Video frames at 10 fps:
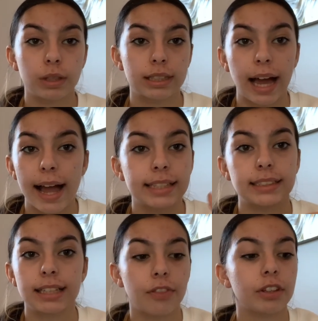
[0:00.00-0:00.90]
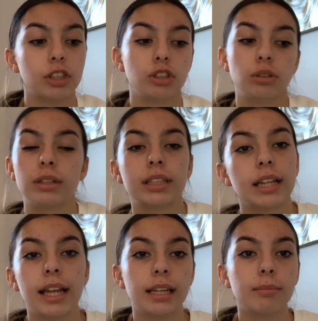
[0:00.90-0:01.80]
has nothing to do with
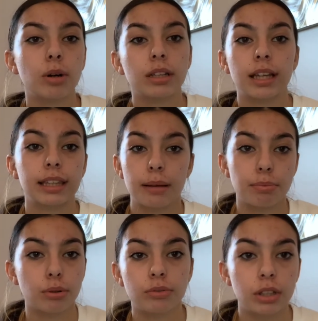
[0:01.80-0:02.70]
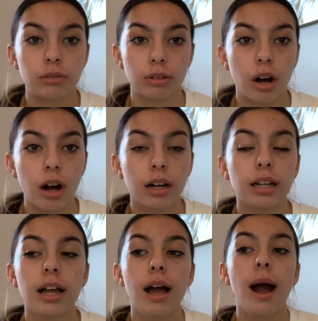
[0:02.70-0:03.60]
it anymore, that they proved it
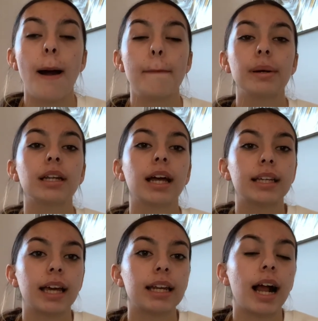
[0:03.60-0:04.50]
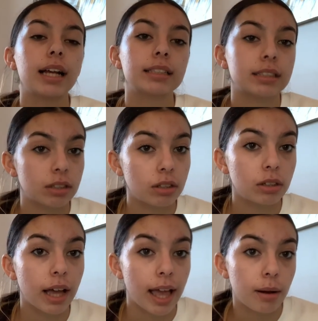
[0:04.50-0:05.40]
wrong. But again, I
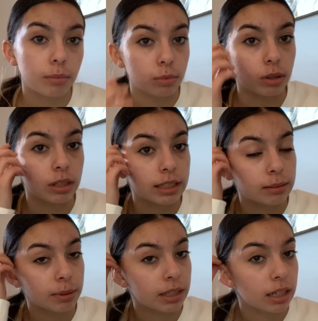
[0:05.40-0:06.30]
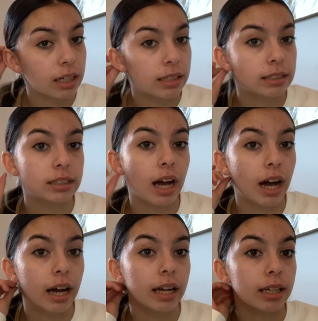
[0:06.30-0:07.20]
still am worried because
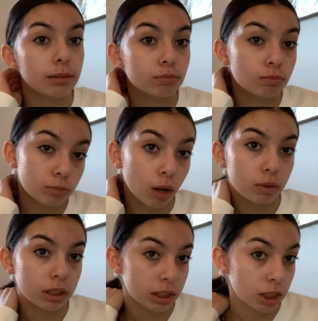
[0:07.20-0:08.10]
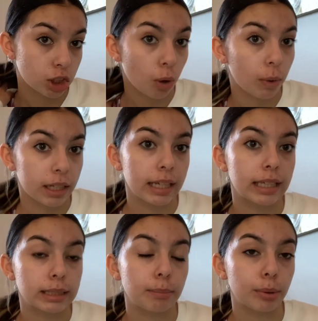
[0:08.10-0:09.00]
I obviously don't want to
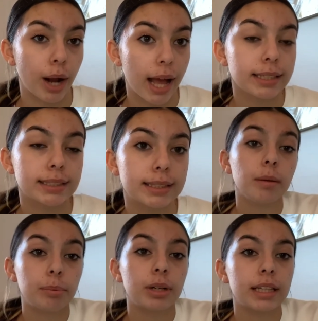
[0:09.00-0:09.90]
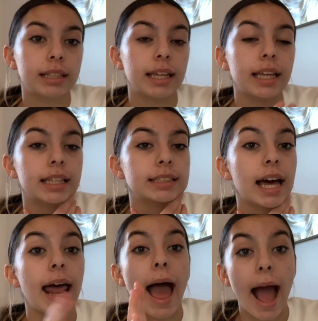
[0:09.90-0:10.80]
get depressed. The important thing is
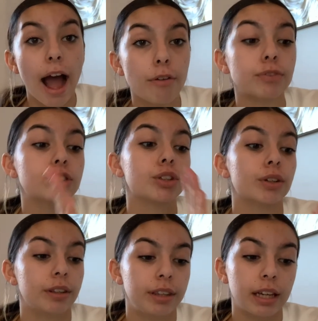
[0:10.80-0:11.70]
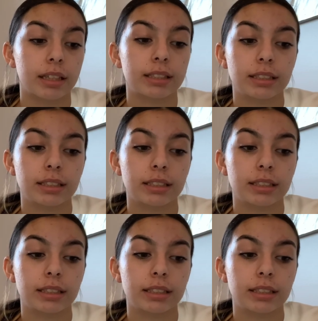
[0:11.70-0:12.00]
that after the